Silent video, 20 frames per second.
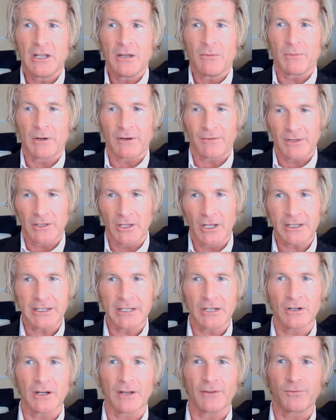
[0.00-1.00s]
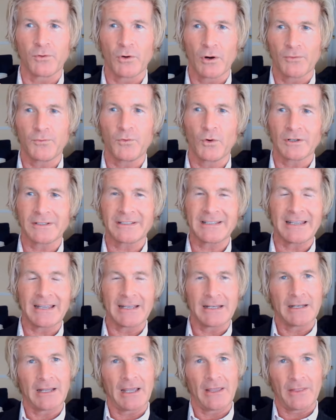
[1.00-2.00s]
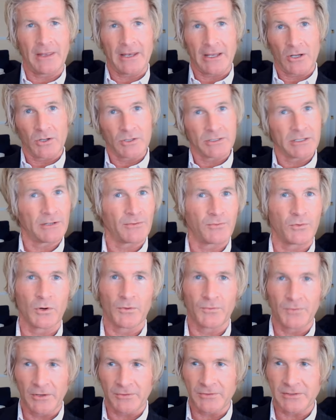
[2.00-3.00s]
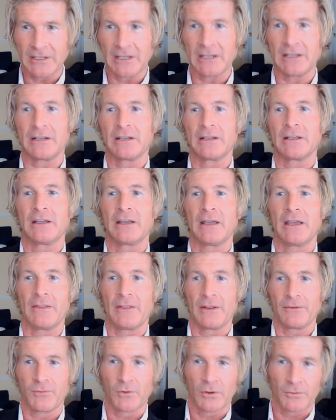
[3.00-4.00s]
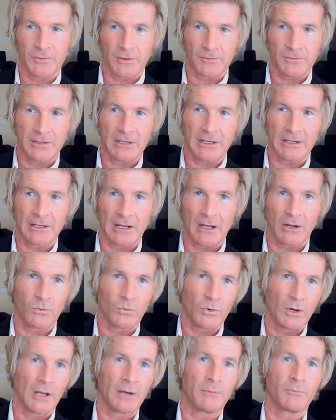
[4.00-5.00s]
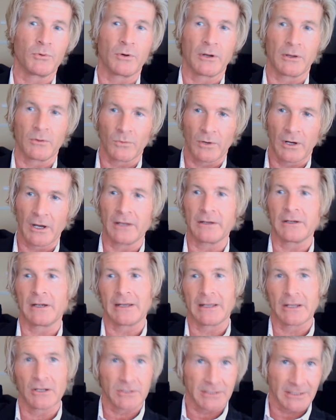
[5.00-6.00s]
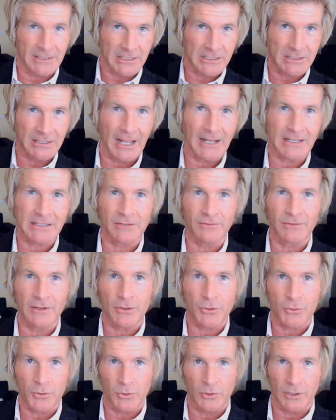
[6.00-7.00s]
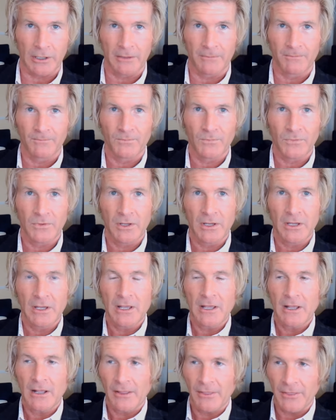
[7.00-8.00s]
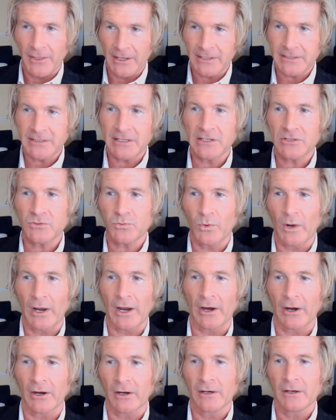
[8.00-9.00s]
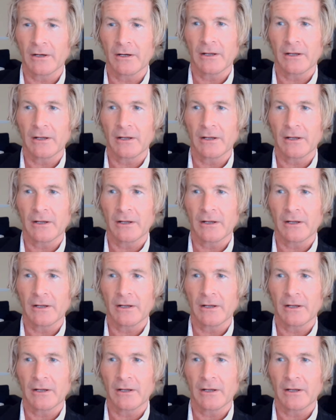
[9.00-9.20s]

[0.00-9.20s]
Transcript: But if you look here at 414, and then he goes into 415, and then 415.1.1, and he goes extensively through it, this is where